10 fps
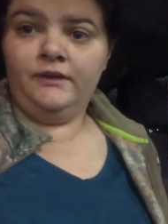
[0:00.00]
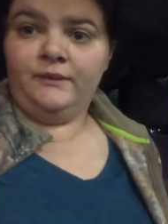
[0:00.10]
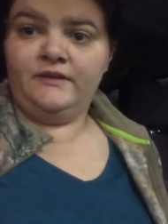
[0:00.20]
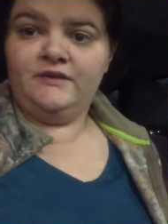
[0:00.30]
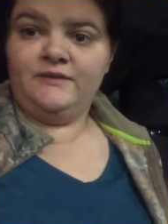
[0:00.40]
Anyway,
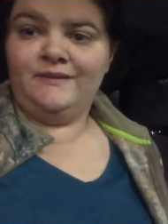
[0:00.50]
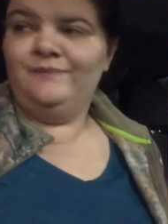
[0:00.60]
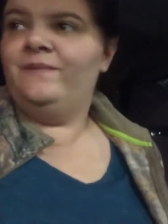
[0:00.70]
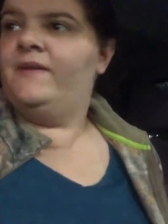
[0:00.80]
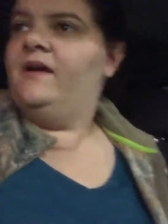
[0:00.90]
excuse me.
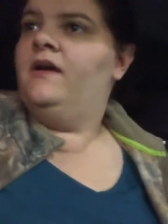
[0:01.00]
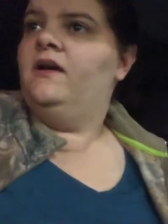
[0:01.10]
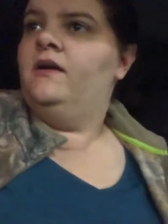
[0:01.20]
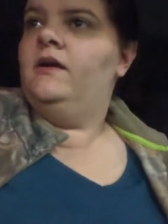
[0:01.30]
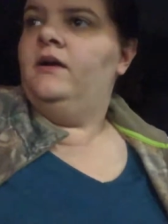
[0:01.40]

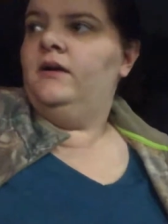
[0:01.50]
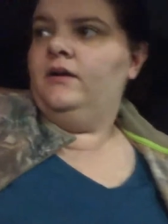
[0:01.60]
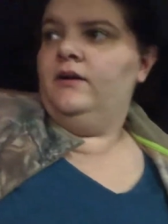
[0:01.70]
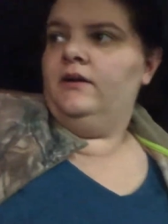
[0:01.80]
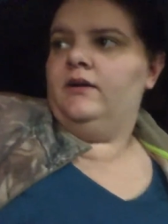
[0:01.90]

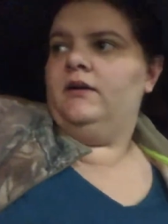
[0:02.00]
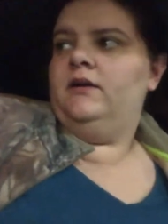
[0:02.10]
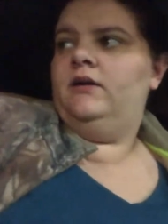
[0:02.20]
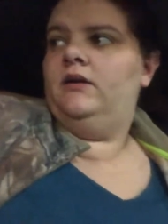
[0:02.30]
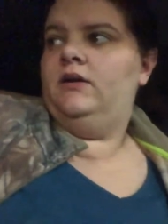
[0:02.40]
And
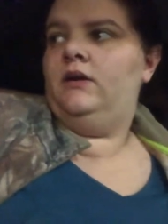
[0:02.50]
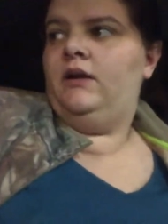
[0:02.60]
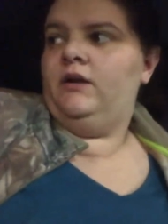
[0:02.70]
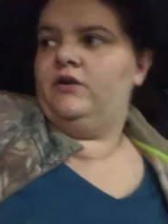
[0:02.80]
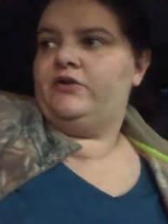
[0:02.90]
then
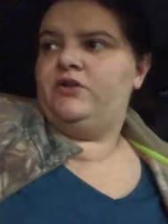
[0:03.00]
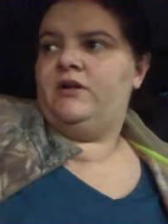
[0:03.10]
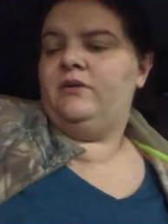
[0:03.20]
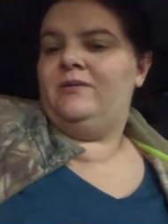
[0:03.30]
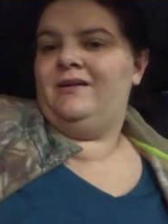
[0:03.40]
he took a
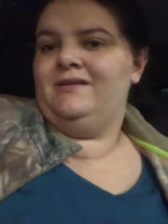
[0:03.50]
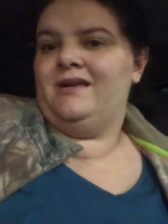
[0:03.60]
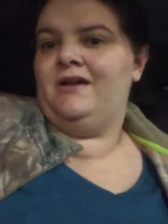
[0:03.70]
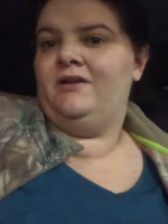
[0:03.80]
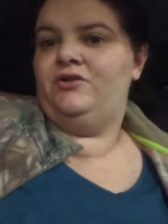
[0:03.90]
shower because
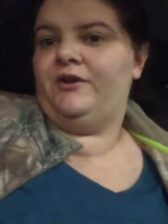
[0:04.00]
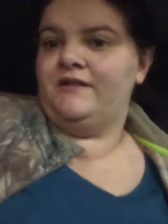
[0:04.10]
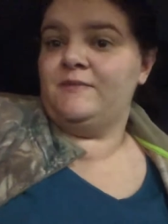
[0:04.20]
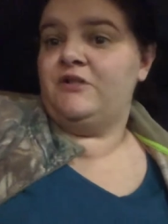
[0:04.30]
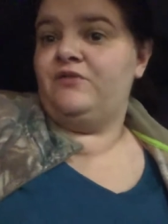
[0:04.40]
he had
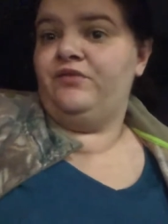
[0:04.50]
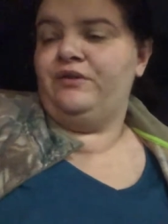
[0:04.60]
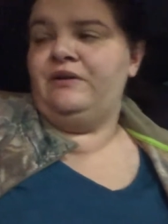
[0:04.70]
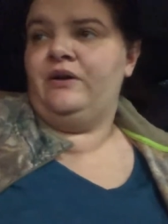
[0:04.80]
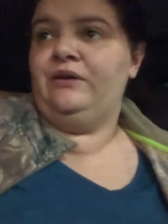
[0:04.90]
transmission
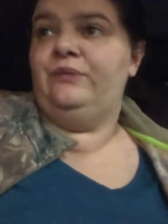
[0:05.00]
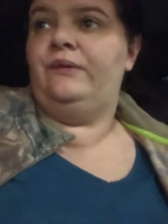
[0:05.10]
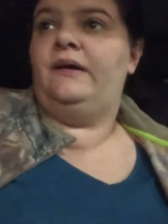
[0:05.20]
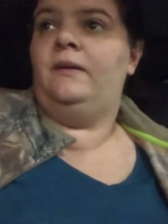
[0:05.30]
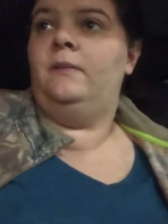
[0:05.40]
fluid all
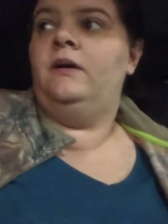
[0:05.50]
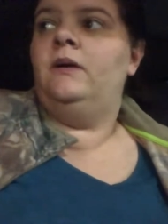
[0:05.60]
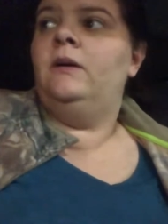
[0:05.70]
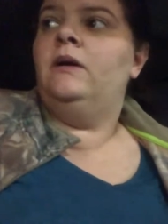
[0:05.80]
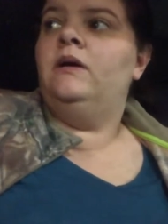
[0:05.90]
over him.
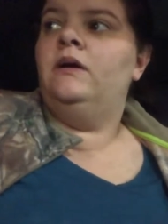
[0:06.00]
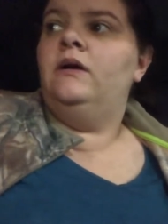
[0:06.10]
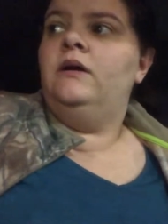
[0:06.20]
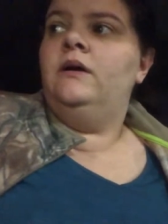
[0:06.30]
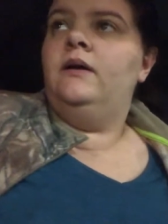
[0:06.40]

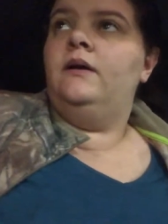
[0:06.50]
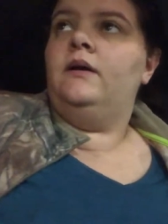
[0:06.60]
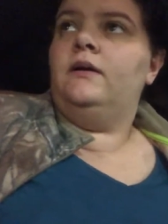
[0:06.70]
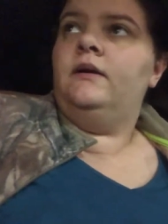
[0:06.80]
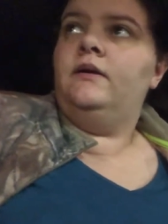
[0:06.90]

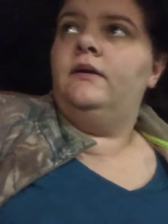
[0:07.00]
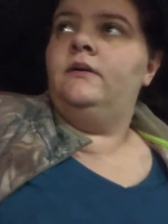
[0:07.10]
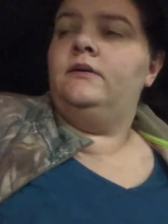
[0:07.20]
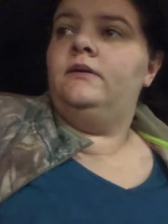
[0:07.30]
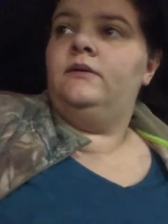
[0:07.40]
And
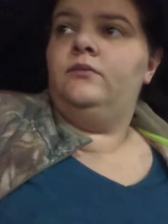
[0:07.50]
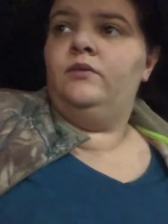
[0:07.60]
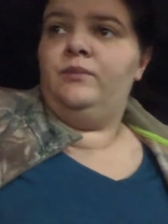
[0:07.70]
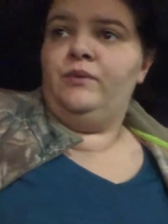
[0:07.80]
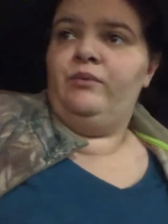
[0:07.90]

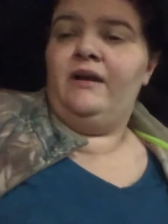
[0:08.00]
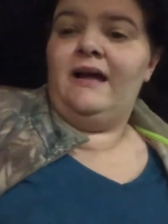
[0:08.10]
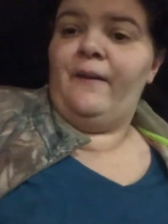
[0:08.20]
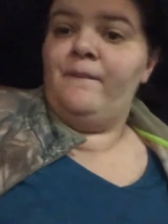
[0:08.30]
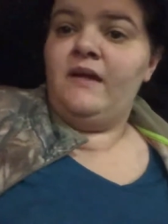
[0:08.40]
then we went and
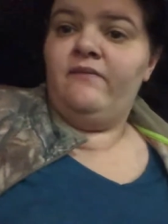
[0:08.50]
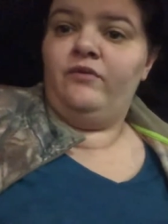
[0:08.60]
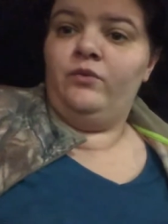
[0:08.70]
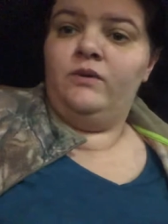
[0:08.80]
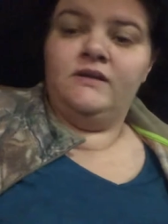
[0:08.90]
got me
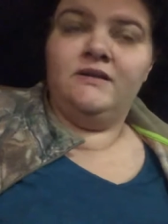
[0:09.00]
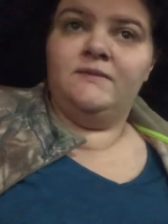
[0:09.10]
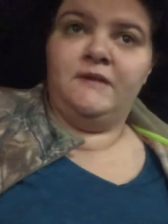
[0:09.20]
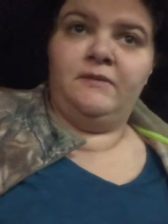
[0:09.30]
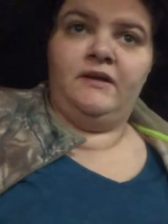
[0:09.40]
food because
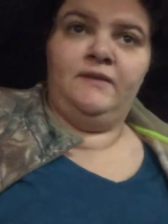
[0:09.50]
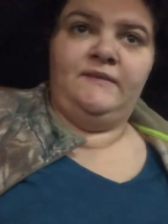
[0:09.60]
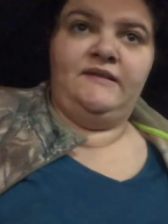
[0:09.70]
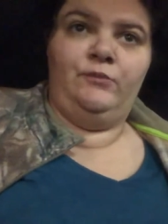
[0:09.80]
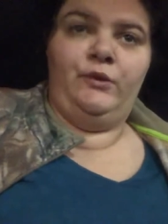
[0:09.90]
his mom got him
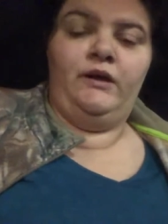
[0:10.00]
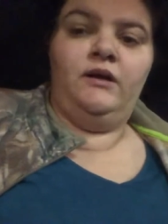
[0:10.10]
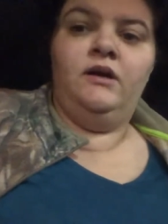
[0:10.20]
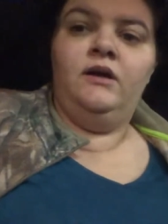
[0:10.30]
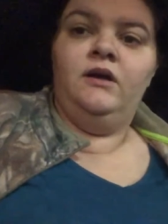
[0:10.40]
Subway
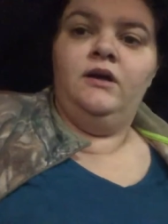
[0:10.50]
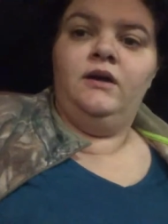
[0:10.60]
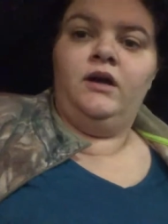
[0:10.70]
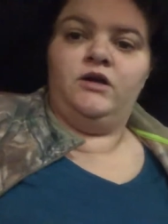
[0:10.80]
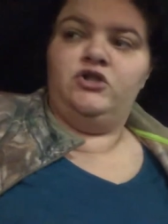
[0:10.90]

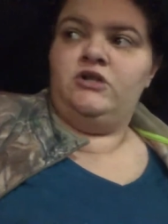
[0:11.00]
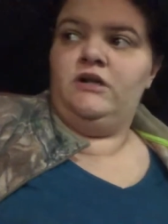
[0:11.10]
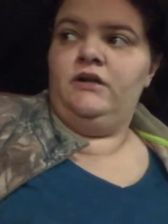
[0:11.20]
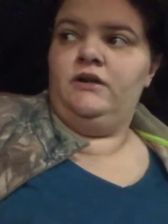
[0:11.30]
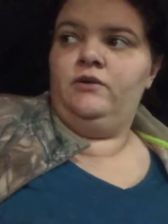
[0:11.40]
because
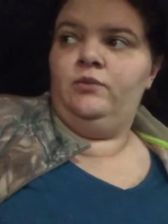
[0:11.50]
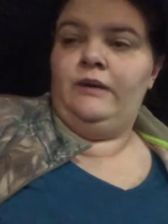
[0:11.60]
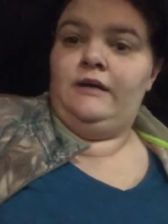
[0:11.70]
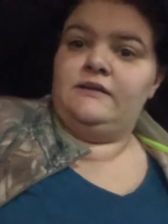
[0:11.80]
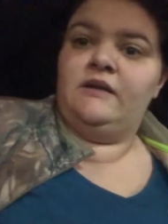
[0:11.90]
she didn't know
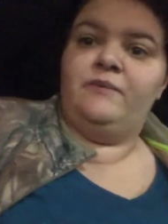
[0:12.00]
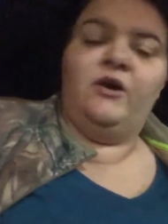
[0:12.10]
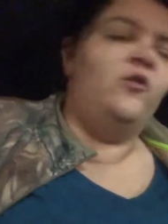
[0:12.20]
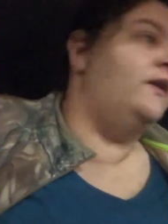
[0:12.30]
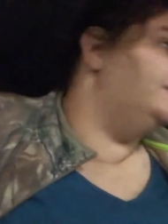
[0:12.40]
when I was coming
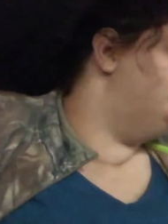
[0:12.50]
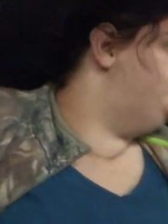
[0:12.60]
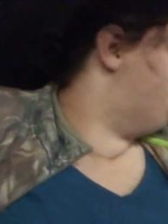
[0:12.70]
over.